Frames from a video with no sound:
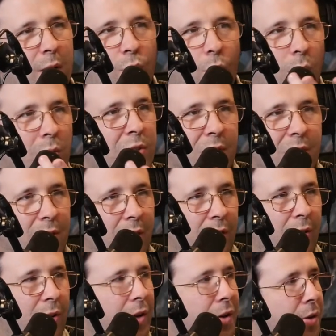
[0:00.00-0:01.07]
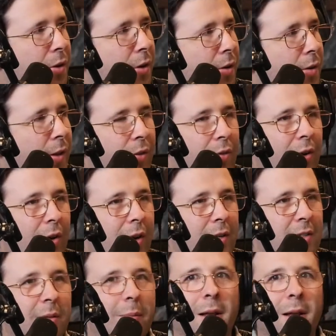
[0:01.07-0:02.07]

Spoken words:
gorgeous and you're in your early 30s.